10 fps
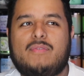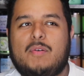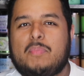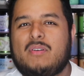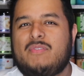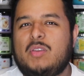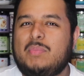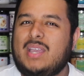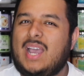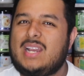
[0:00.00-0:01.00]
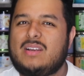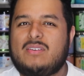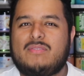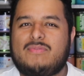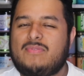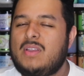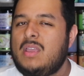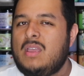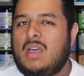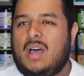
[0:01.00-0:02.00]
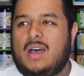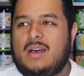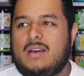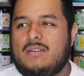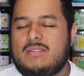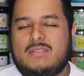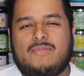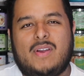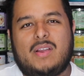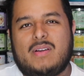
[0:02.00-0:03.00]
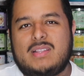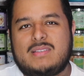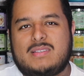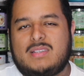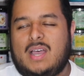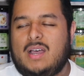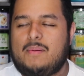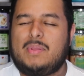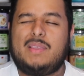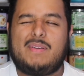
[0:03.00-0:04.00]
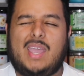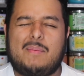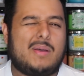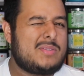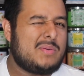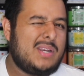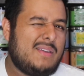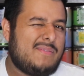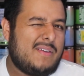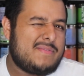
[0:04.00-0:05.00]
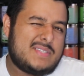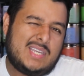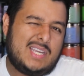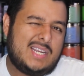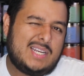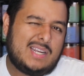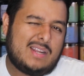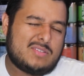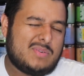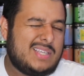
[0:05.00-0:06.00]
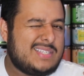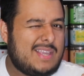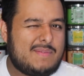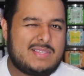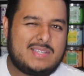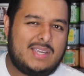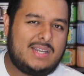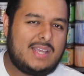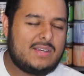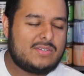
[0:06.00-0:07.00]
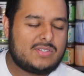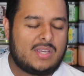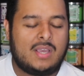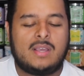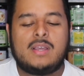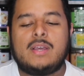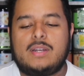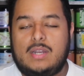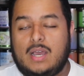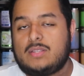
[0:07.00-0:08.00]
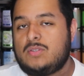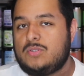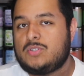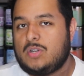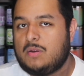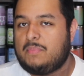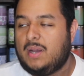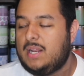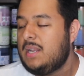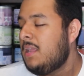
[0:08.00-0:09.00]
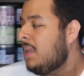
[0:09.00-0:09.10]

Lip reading: of a perfumey kind of fragrance. I believe it came out 2015, 2017-ish. Not too sure, but